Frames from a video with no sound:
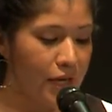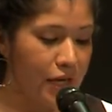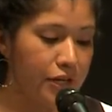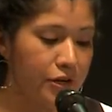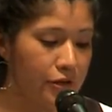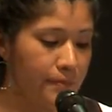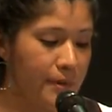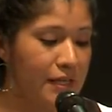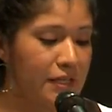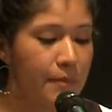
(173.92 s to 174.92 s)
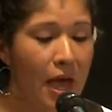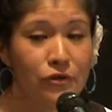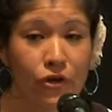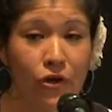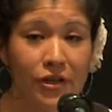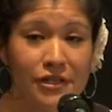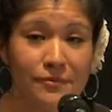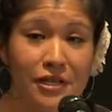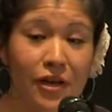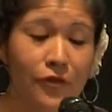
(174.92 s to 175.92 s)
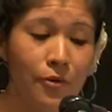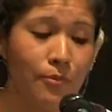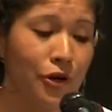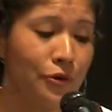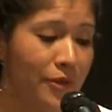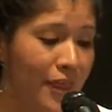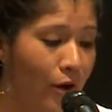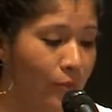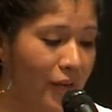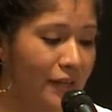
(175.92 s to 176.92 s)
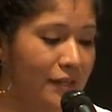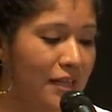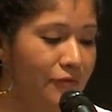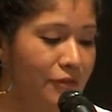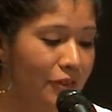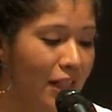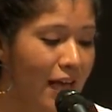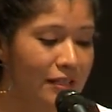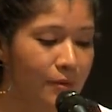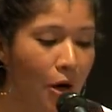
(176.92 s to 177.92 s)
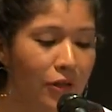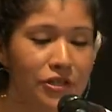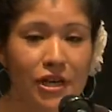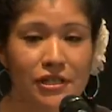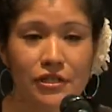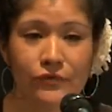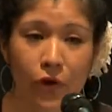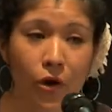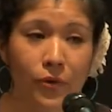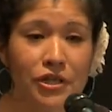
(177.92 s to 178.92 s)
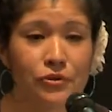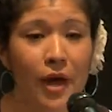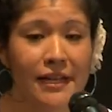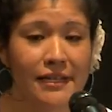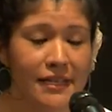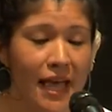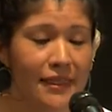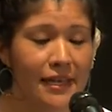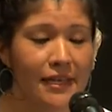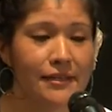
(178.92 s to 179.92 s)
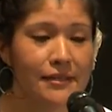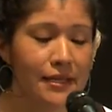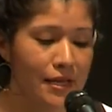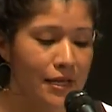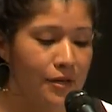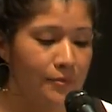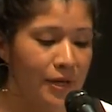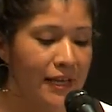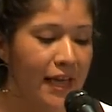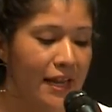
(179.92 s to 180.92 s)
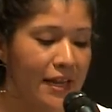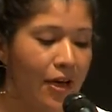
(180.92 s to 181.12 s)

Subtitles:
In another piece, Patrick calls himself a bird without wings. After class, apologizes for always writing sad things, but he can't